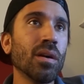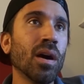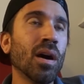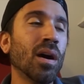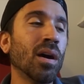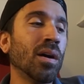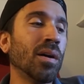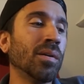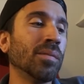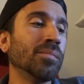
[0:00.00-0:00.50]

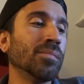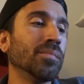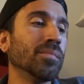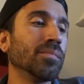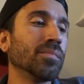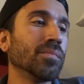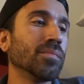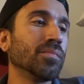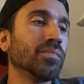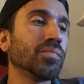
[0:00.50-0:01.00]
And
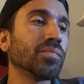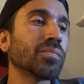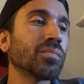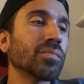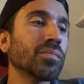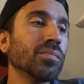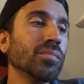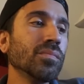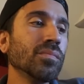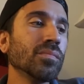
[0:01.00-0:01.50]

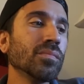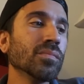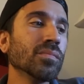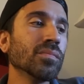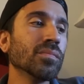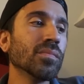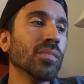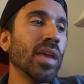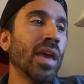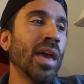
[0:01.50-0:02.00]

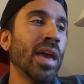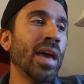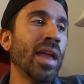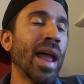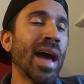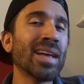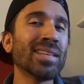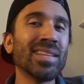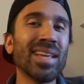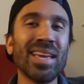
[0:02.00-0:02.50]

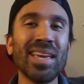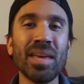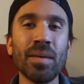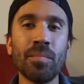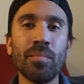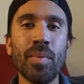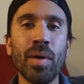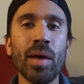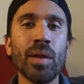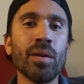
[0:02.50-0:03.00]
as I
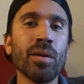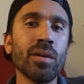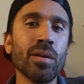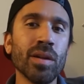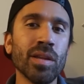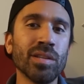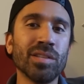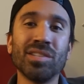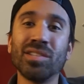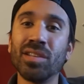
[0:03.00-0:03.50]
get better,
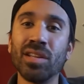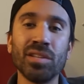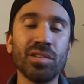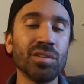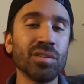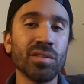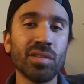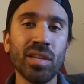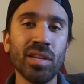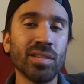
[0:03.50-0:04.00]

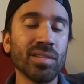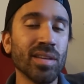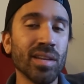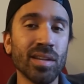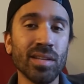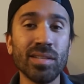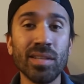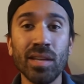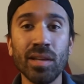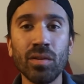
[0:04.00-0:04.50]
it's
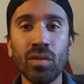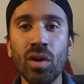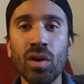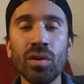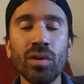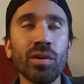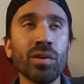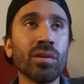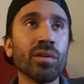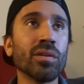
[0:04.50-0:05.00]
gonna take
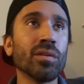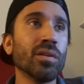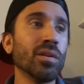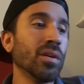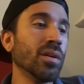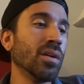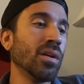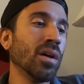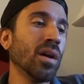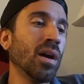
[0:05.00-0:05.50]
longer.
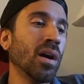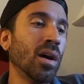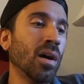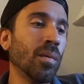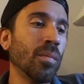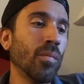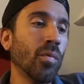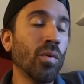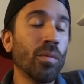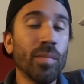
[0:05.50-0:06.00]

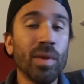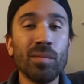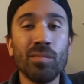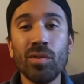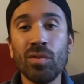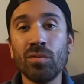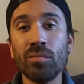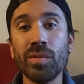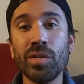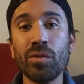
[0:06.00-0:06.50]
Or
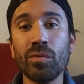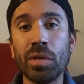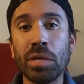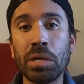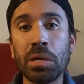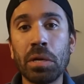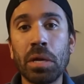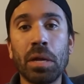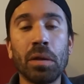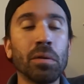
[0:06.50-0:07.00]
maybe it'll be
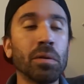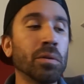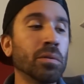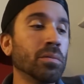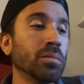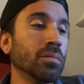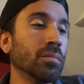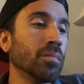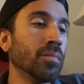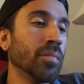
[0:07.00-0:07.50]
quicker, I don't
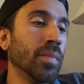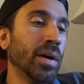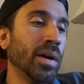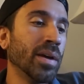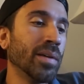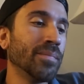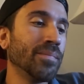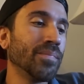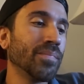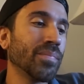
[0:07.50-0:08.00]
know.
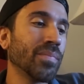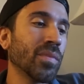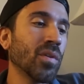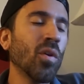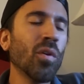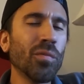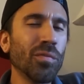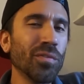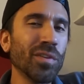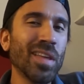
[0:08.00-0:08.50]
But
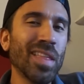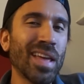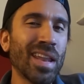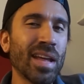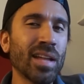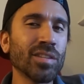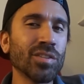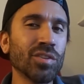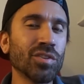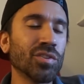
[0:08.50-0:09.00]
hopefully that
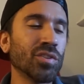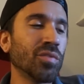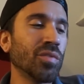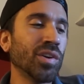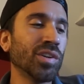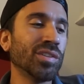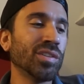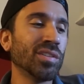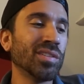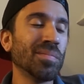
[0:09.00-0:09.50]
answers the
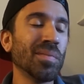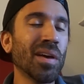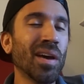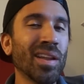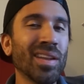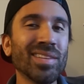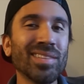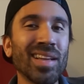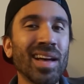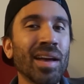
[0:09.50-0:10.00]
question. To be
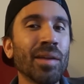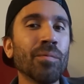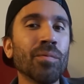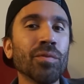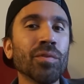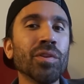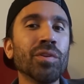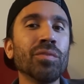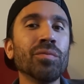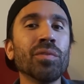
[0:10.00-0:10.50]
honest, I
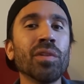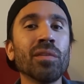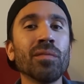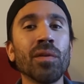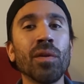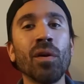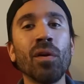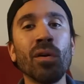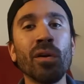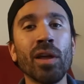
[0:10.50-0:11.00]
really do
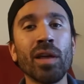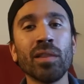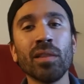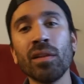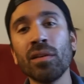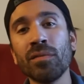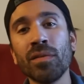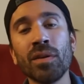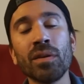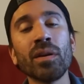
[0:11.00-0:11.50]
love it all, and I
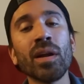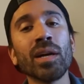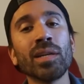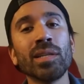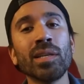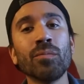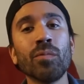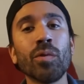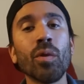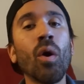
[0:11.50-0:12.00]
love
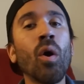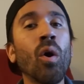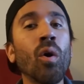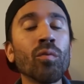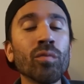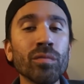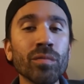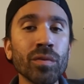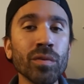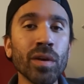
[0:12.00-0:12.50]
interacting with
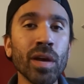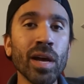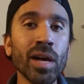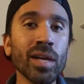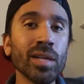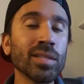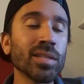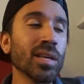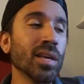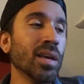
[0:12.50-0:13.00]
all of you
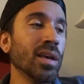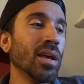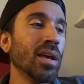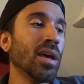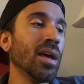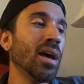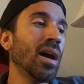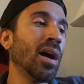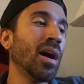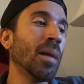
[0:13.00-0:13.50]
guys.
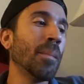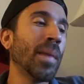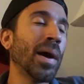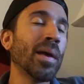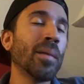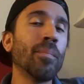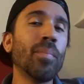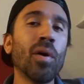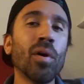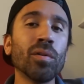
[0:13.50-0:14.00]
I
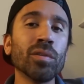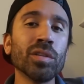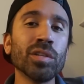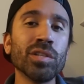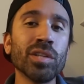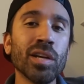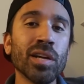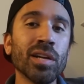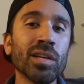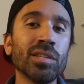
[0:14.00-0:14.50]

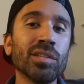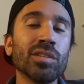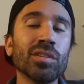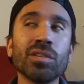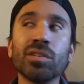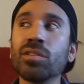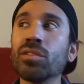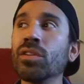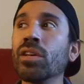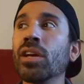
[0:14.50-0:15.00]
apologize,
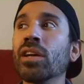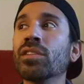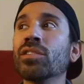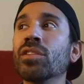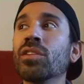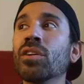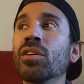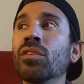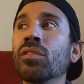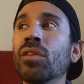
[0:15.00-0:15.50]
just so you guys
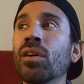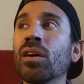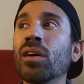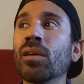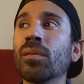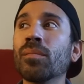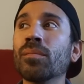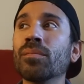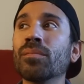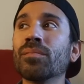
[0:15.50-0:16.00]
know,
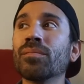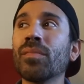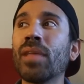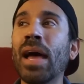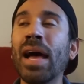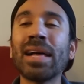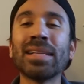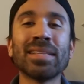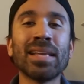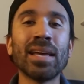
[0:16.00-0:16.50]

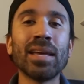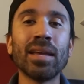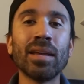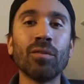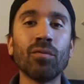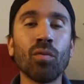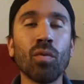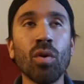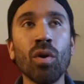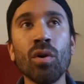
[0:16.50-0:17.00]
as I
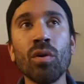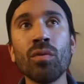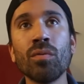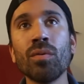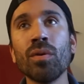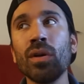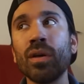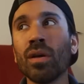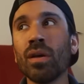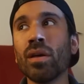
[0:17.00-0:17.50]
grow,
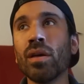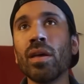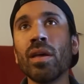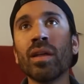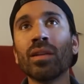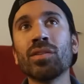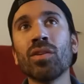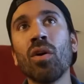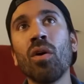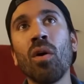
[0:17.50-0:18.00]

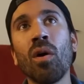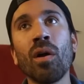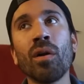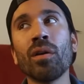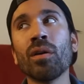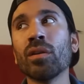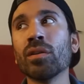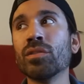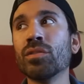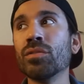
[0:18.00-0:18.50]
it's
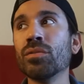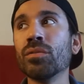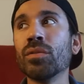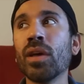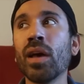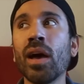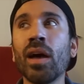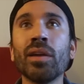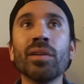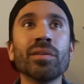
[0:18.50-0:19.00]
harder to
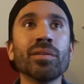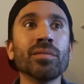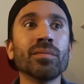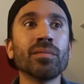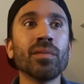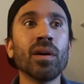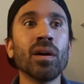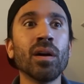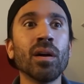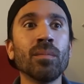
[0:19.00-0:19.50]
kind of
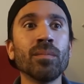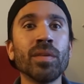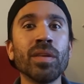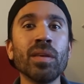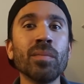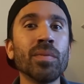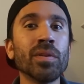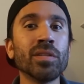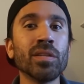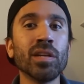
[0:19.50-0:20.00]

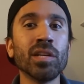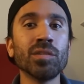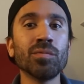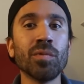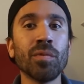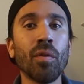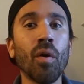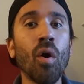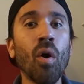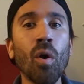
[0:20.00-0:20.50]
keep in touch
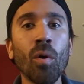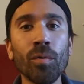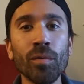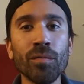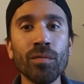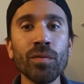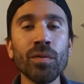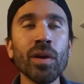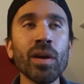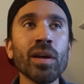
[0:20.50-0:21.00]
with all
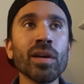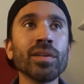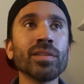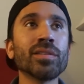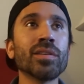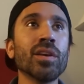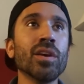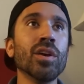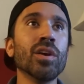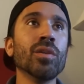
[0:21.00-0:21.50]
of you guys.